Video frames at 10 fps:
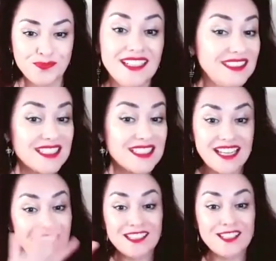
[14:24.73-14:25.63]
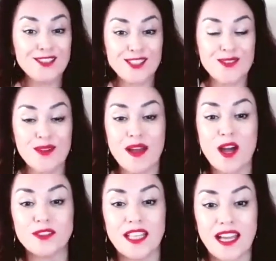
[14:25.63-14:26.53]
And there's nothing you could do
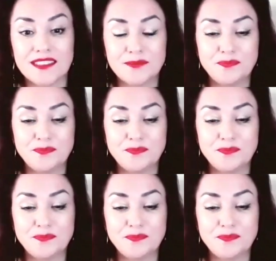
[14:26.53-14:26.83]
about that.